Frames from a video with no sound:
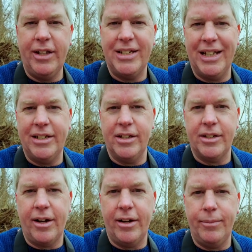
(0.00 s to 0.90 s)
these
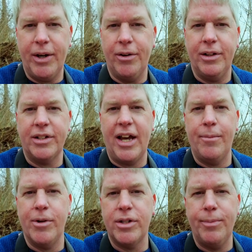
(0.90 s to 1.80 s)
lenses on mirrorless
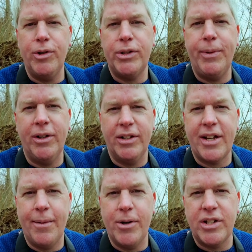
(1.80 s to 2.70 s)
cameras, most mirrorless
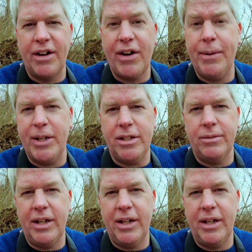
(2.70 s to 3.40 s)
cameras have IBIS,